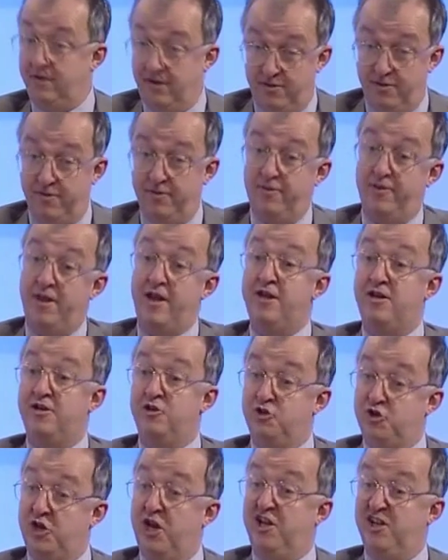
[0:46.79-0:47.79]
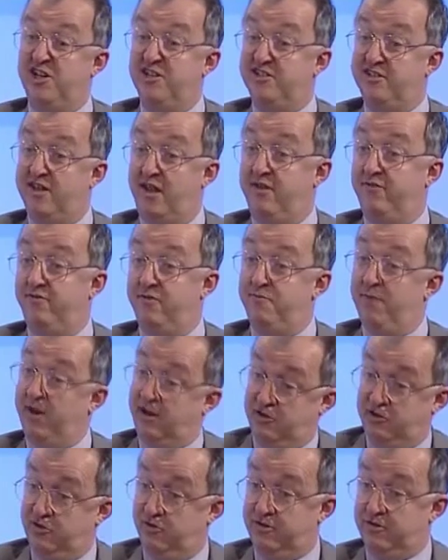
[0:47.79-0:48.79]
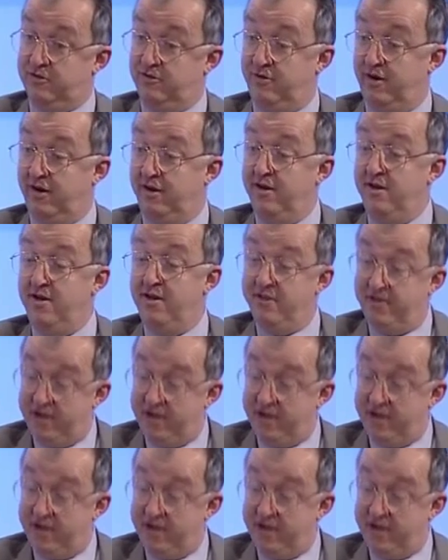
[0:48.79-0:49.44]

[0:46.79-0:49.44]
And they can check he's safe and make sure he's all right.